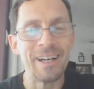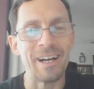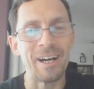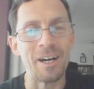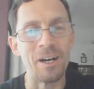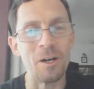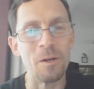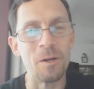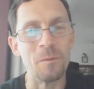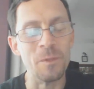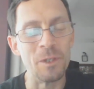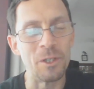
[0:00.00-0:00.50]

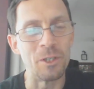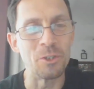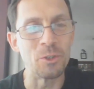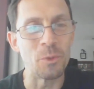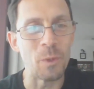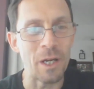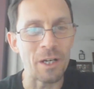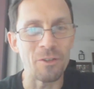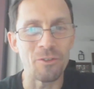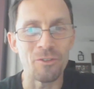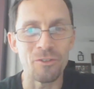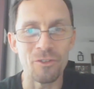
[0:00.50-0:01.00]
um, because you
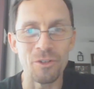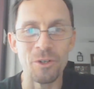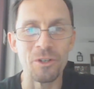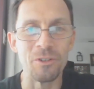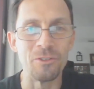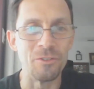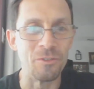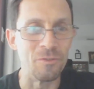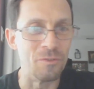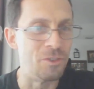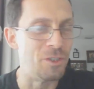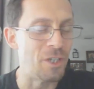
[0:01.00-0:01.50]
had a
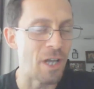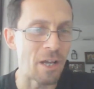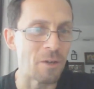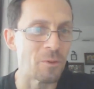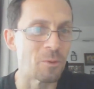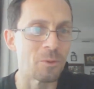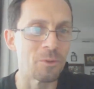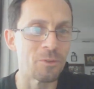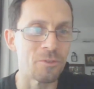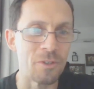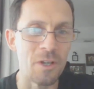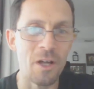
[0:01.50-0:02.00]
series of
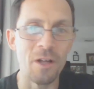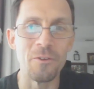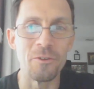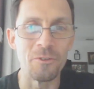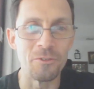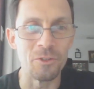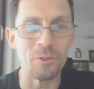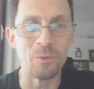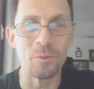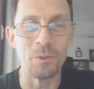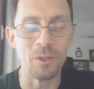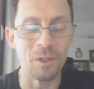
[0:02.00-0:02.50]
generals and
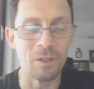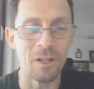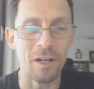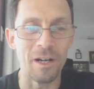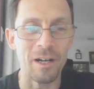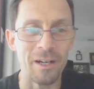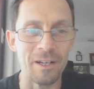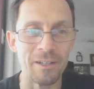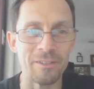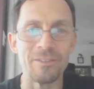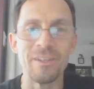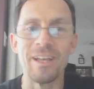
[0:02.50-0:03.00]
others that
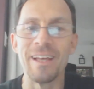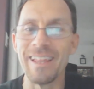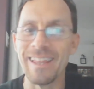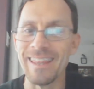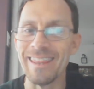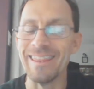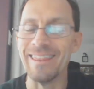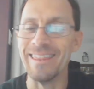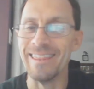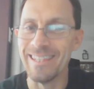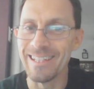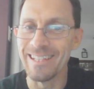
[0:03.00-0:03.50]
realized
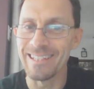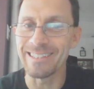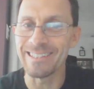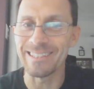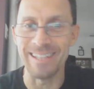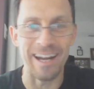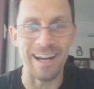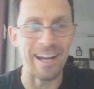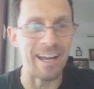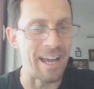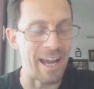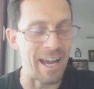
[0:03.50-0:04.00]
this
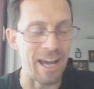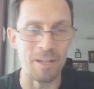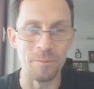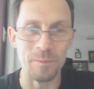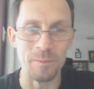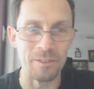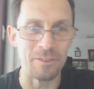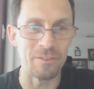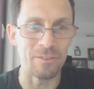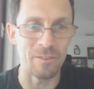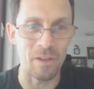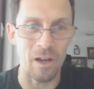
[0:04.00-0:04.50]
guy had to
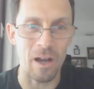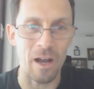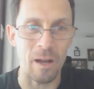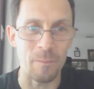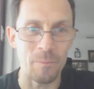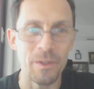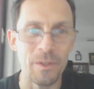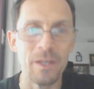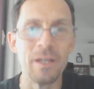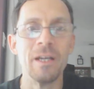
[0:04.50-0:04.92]
be stopped.